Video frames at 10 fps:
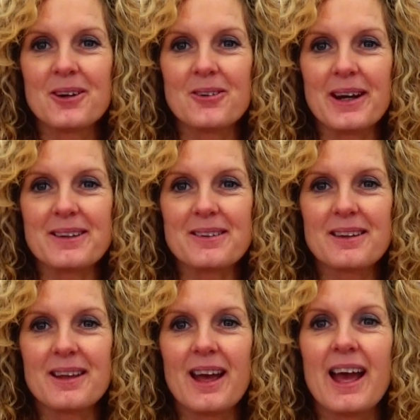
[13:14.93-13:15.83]
Right,
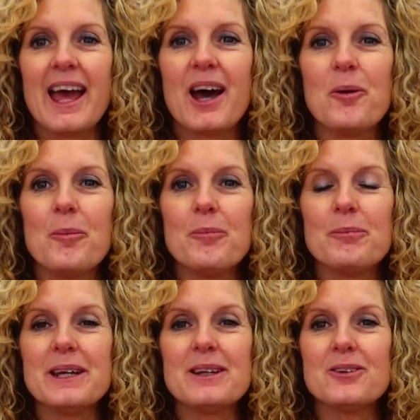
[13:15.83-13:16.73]
help
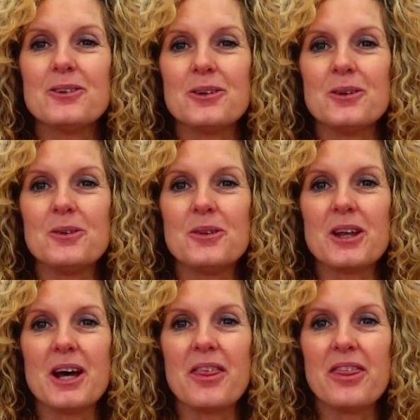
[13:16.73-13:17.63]
me to do
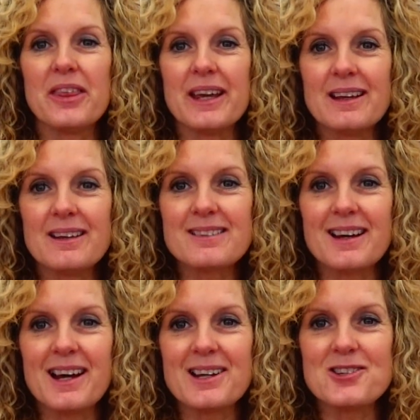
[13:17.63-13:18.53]
the things
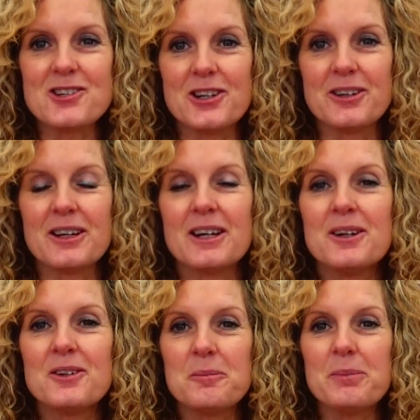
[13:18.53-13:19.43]
I should,
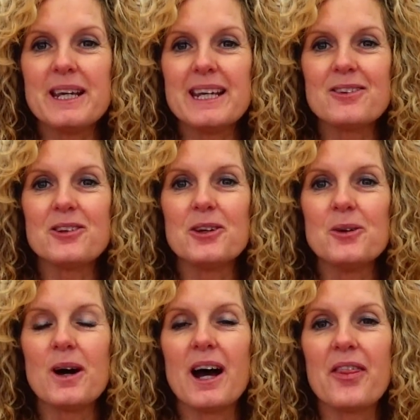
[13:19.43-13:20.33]
to be
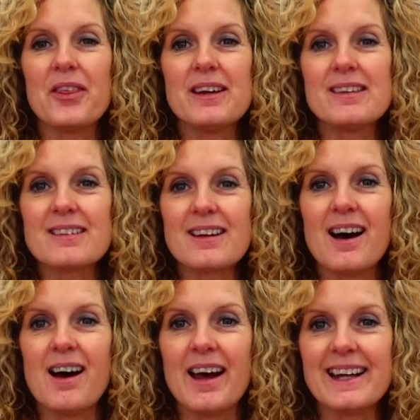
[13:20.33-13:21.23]
to others
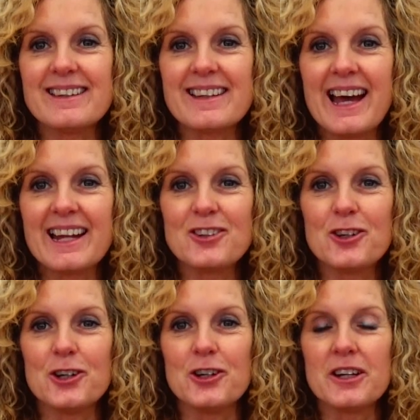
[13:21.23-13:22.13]
kind and
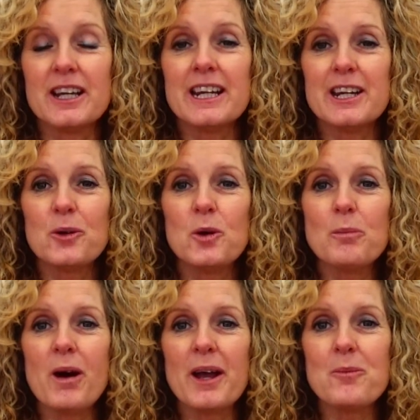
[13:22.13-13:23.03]
good, in all
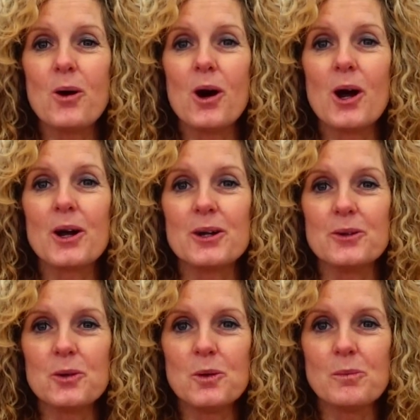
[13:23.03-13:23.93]
my work
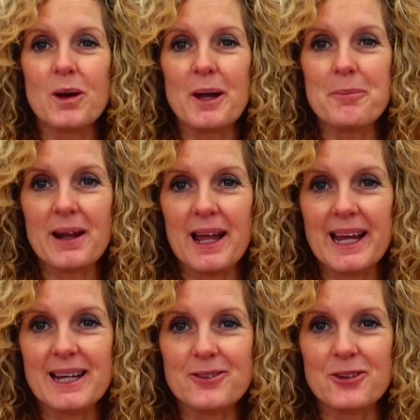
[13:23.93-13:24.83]
and all my
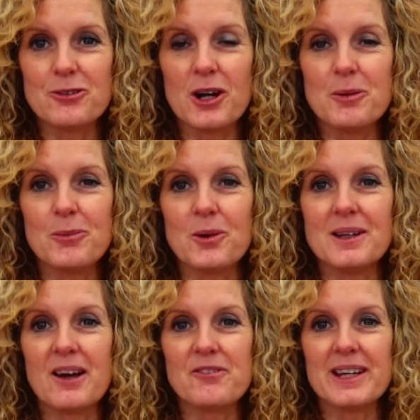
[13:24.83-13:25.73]
play, to grow more
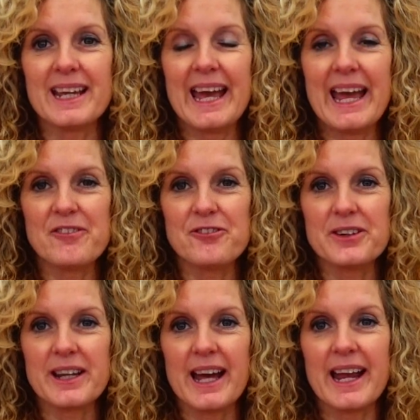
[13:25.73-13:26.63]
loving
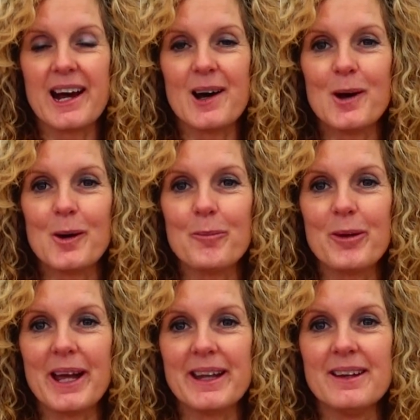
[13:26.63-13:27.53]
every day.
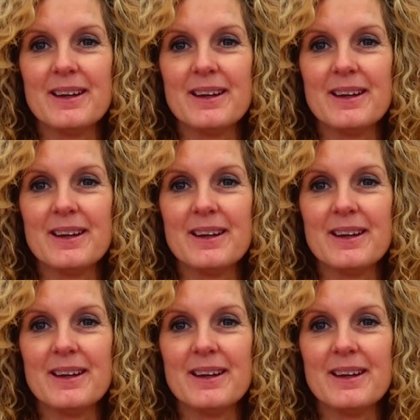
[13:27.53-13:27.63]
Amen.